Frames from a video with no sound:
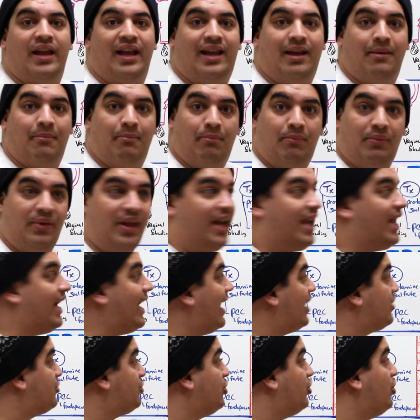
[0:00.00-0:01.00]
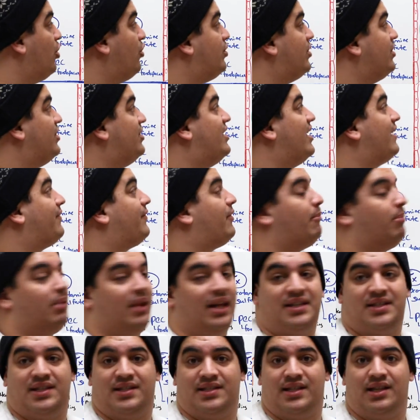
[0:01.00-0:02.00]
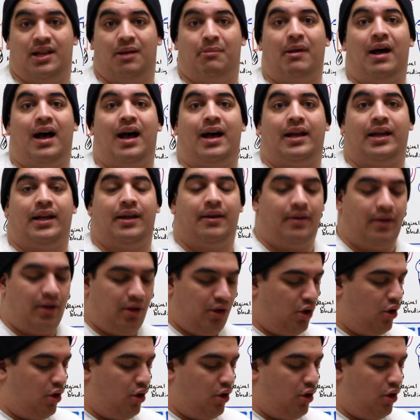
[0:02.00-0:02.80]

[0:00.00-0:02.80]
They can, they can actually go to different places in the body.